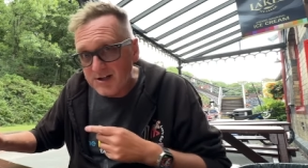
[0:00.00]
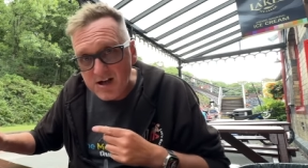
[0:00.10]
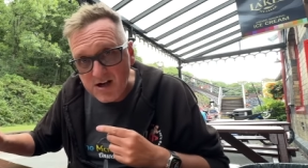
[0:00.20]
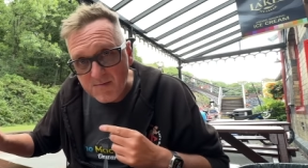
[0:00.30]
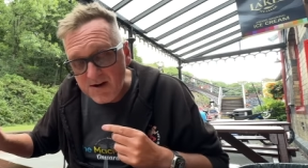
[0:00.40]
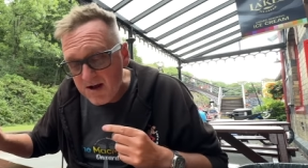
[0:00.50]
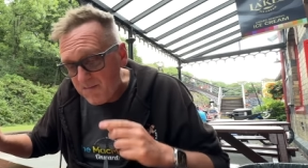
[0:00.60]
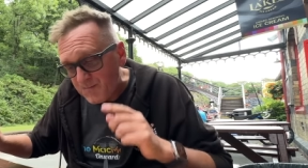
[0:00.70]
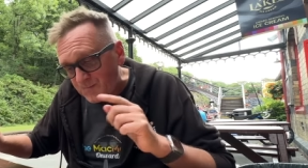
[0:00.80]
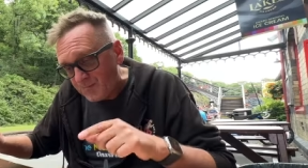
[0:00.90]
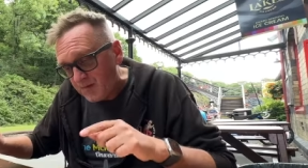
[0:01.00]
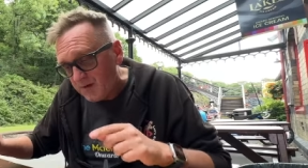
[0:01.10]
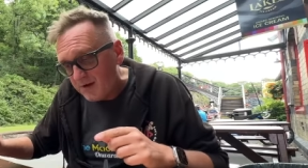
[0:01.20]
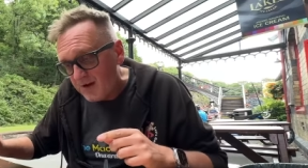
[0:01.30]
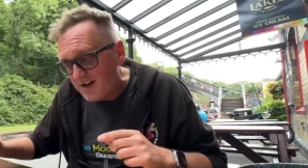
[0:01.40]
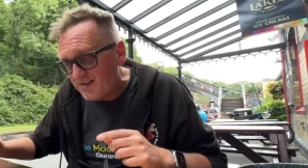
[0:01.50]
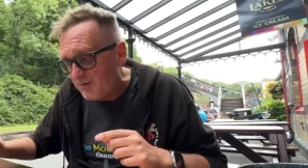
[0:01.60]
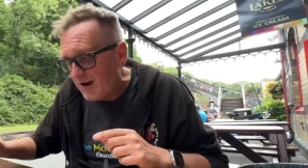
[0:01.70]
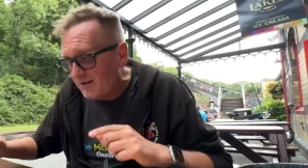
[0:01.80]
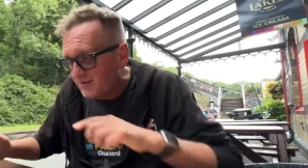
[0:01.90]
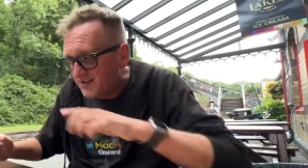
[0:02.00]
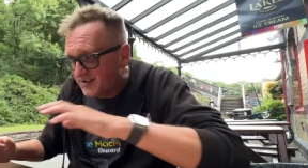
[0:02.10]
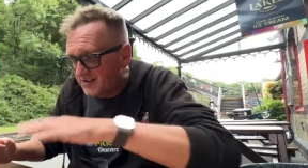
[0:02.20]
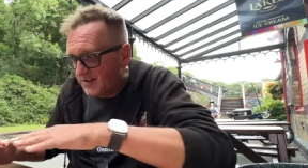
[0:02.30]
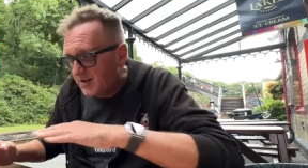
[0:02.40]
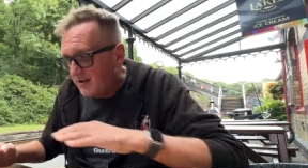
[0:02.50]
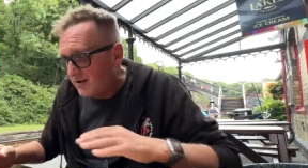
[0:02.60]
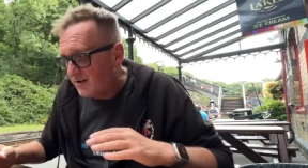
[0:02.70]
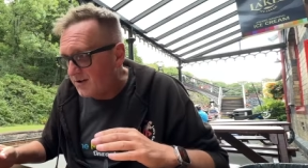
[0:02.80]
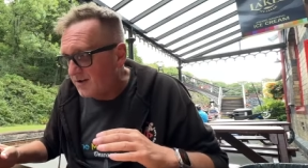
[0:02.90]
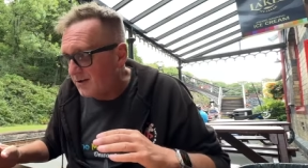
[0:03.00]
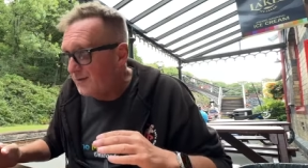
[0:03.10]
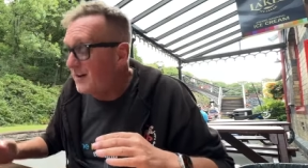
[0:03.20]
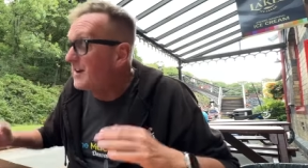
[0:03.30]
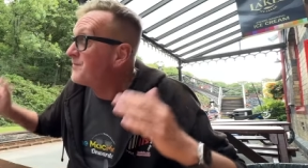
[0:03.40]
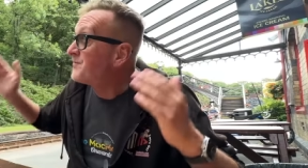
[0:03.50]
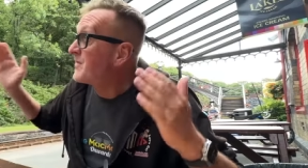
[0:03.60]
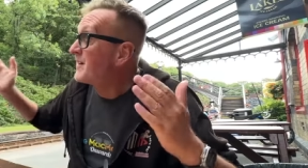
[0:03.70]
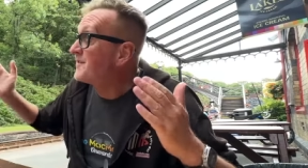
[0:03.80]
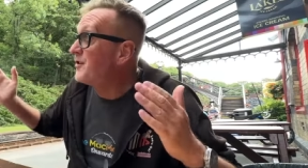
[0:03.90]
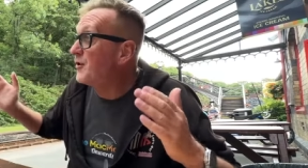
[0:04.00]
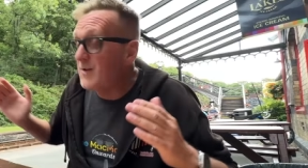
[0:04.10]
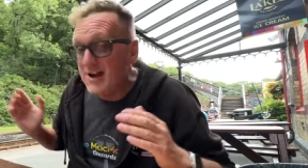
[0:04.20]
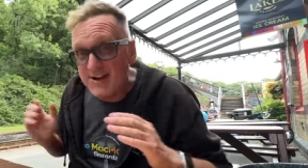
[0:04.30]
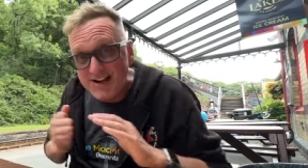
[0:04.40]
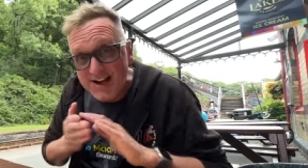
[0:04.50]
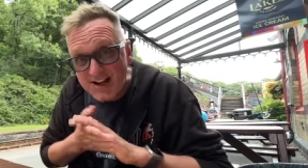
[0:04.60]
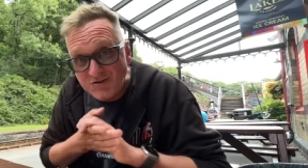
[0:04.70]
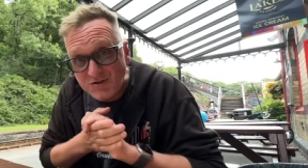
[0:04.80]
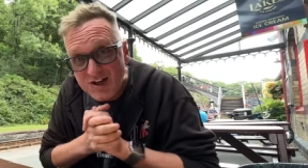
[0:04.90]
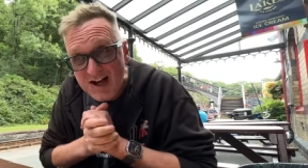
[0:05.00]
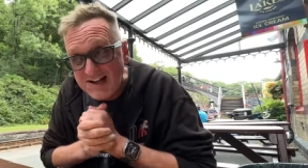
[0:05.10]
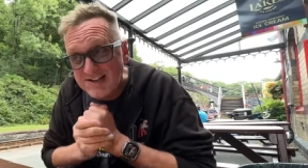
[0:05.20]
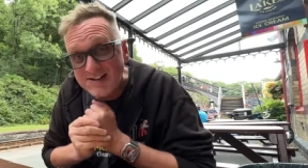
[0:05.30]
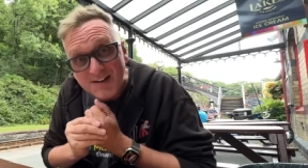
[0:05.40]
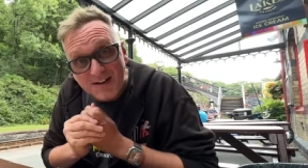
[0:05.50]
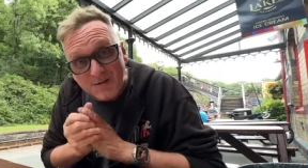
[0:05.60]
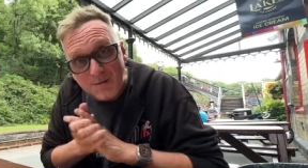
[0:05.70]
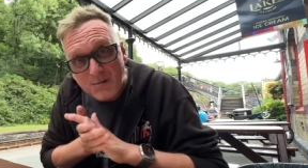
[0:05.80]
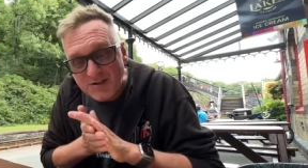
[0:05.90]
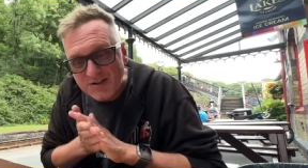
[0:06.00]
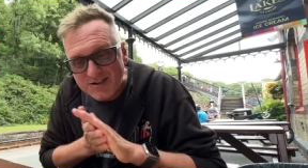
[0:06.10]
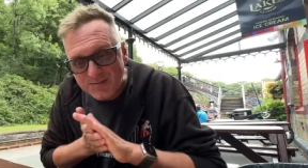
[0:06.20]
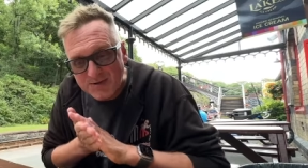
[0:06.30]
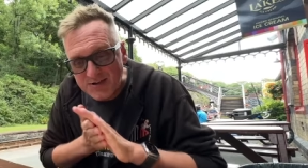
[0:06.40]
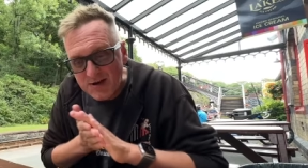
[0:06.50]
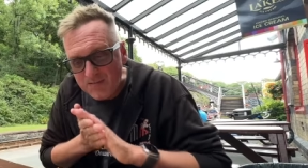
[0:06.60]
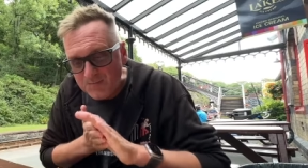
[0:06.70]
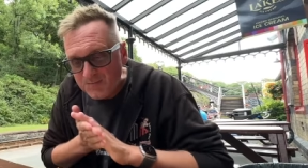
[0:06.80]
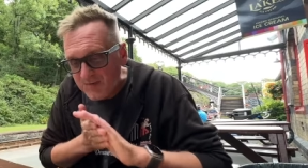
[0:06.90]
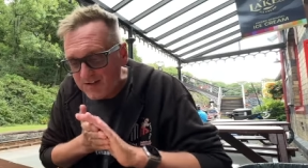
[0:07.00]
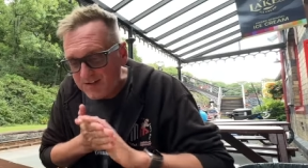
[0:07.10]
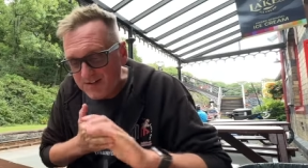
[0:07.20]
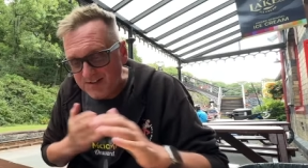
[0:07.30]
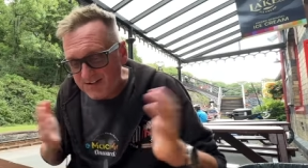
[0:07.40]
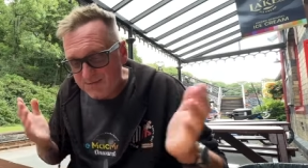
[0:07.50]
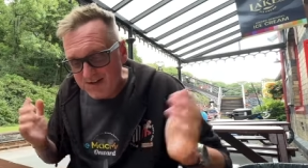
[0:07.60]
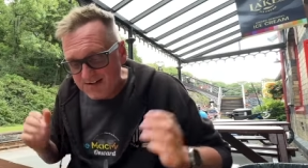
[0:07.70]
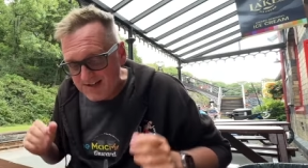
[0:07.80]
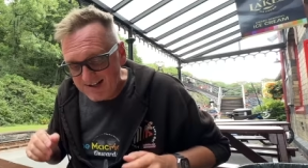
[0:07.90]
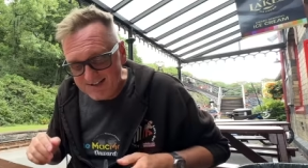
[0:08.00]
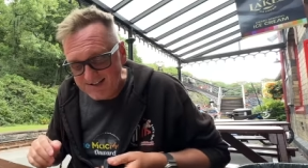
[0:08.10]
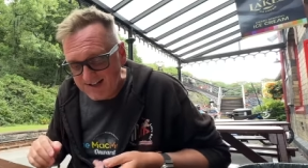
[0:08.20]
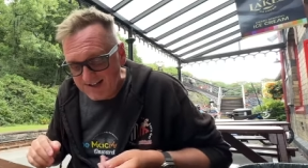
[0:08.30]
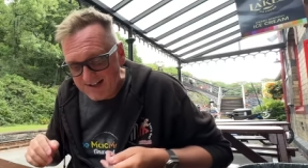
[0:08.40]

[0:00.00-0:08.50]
in in a minute got a nice breakfast got a coffee it's not raining as yet for British summertime so this is fantastic